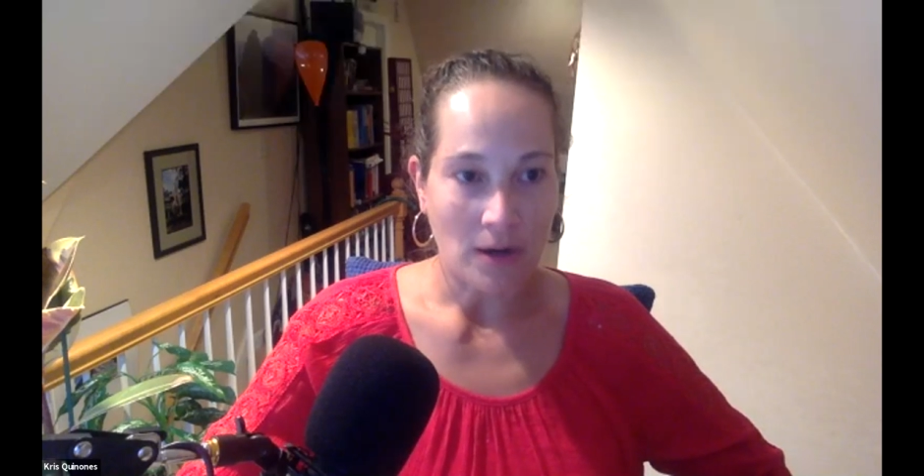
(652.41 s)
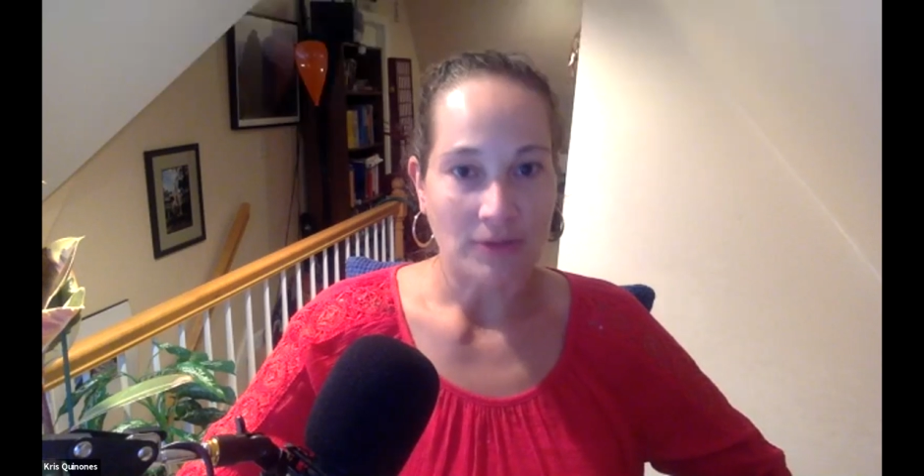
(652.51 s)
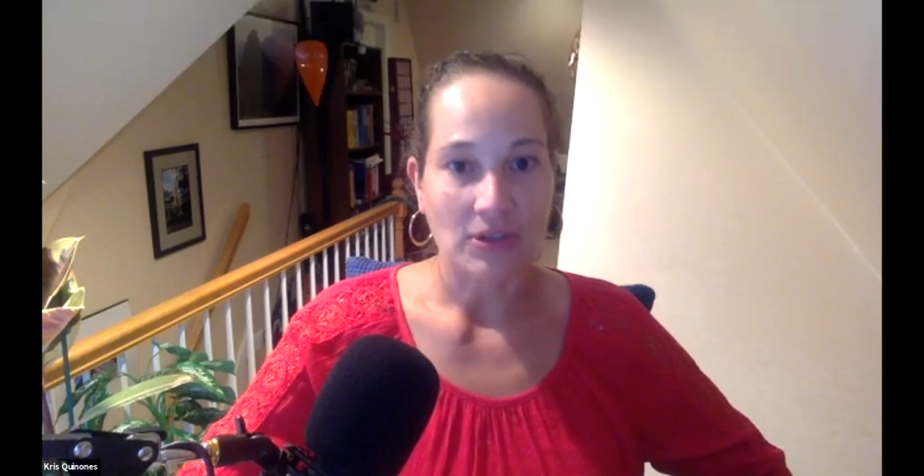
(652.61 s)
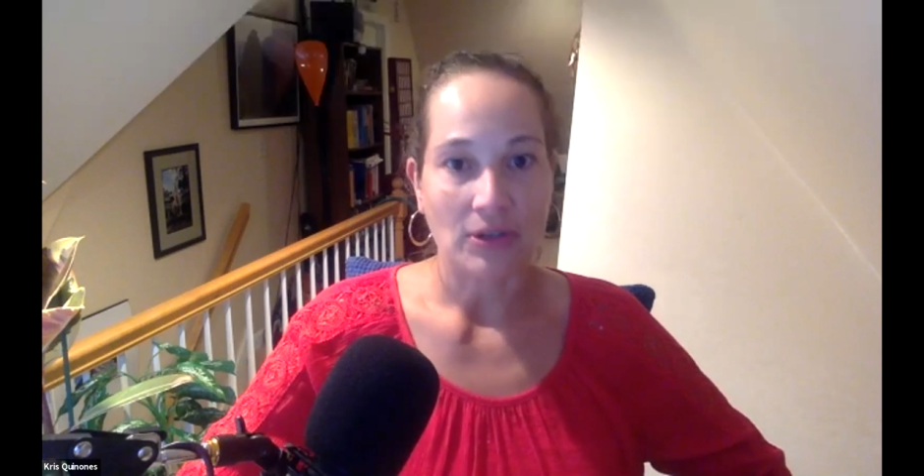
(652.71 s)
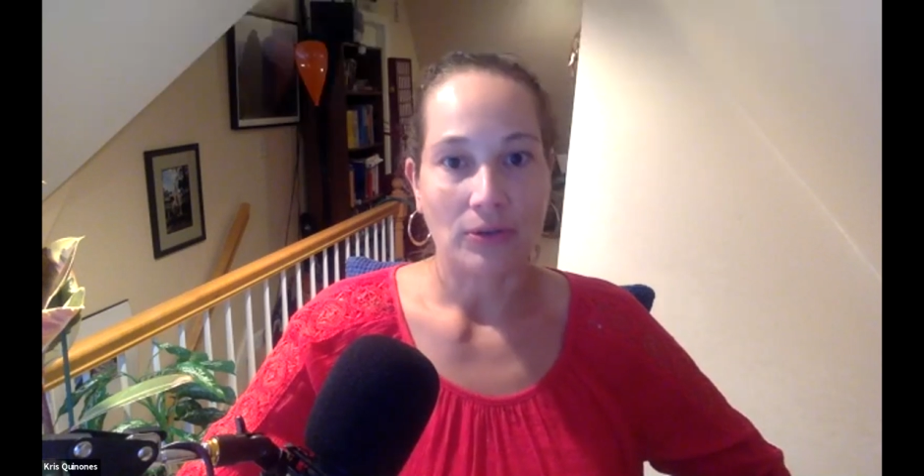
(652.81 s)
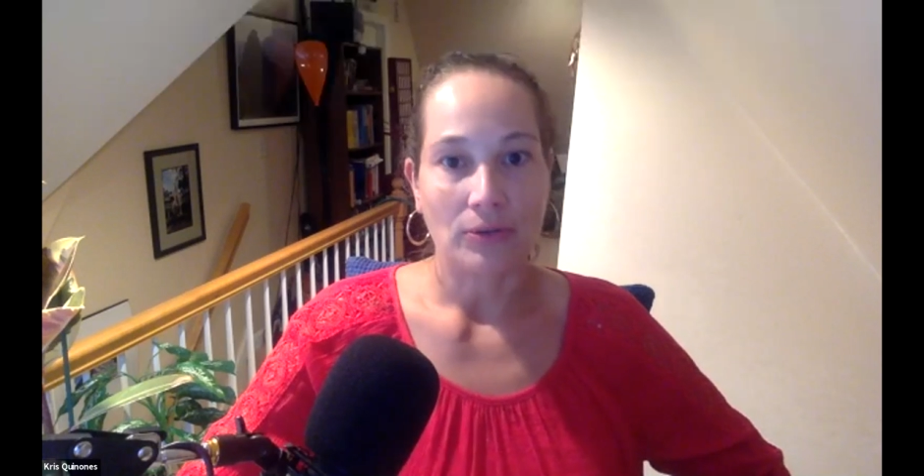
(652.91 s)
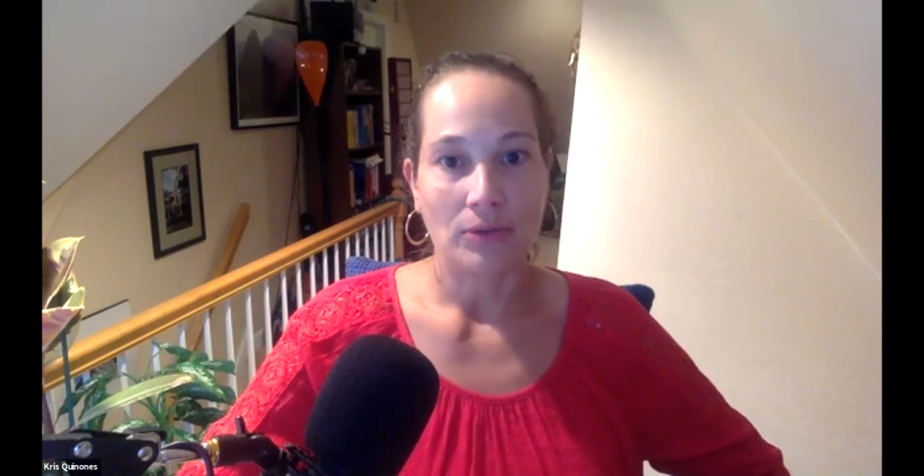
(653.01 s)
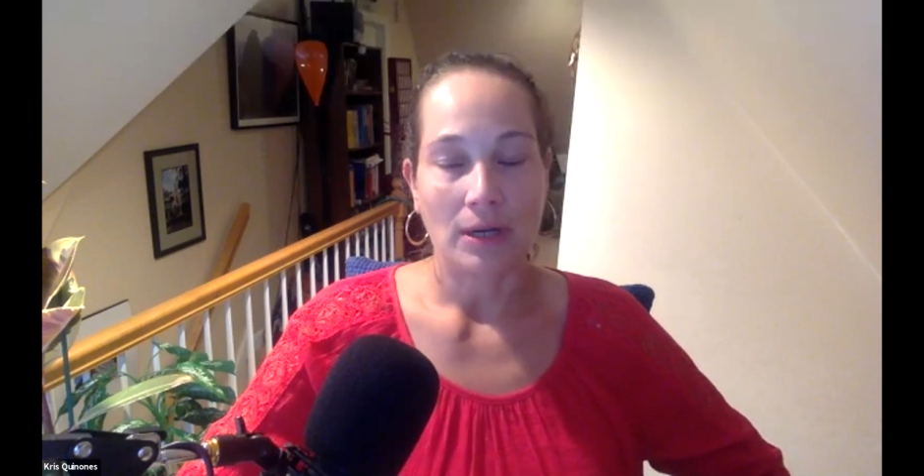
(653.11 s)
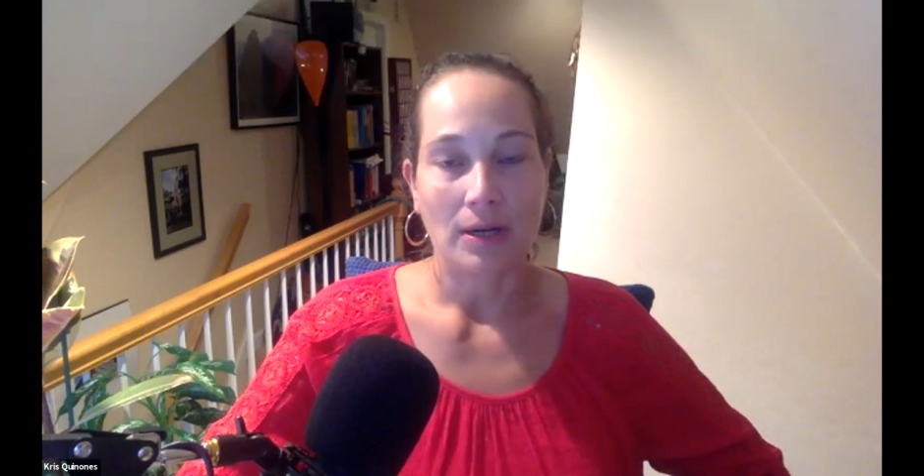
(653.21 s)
also